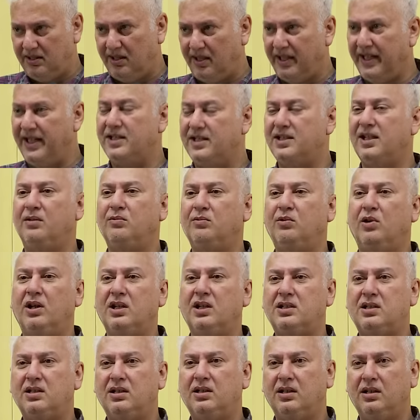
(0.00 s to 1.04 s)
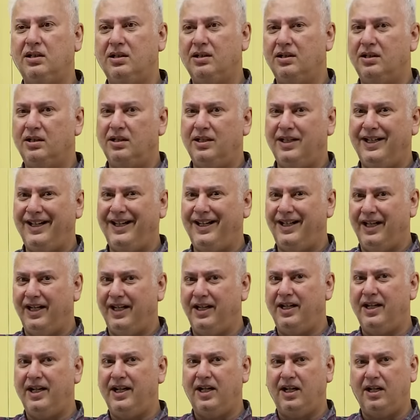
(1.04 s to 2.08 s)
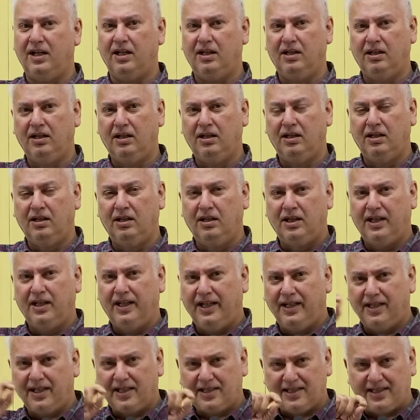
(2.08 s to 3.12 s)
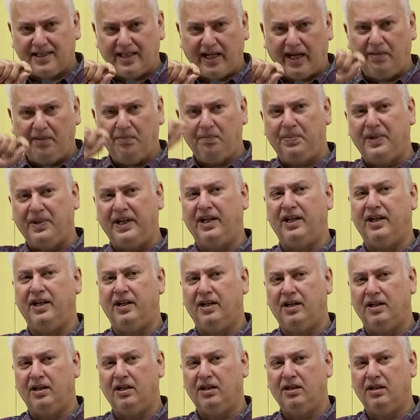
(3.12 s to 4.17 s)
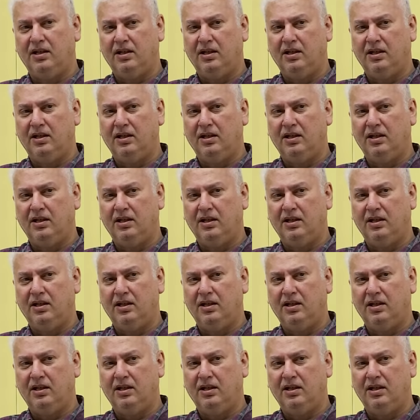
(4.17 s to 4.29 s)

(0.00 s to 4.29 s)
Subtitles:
The reason was in India in that same period